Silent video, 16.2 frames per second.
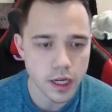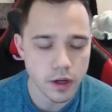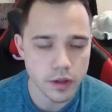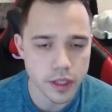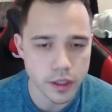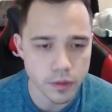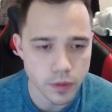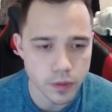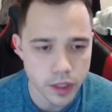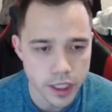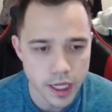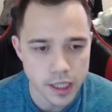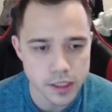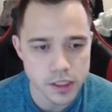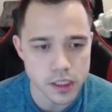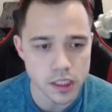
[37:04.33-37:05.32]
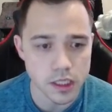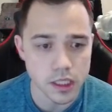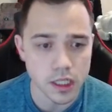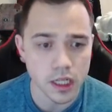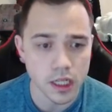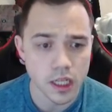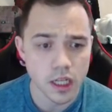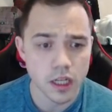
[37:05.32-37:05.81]
think it really has
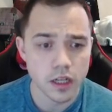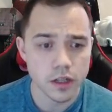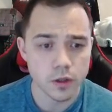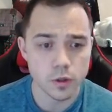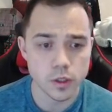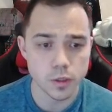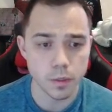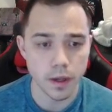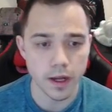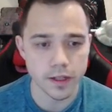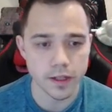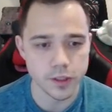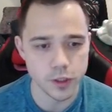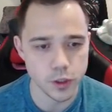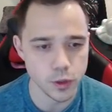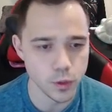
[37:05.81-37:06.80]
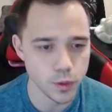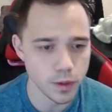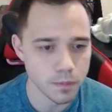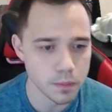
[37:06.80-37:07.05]
the chutzpah to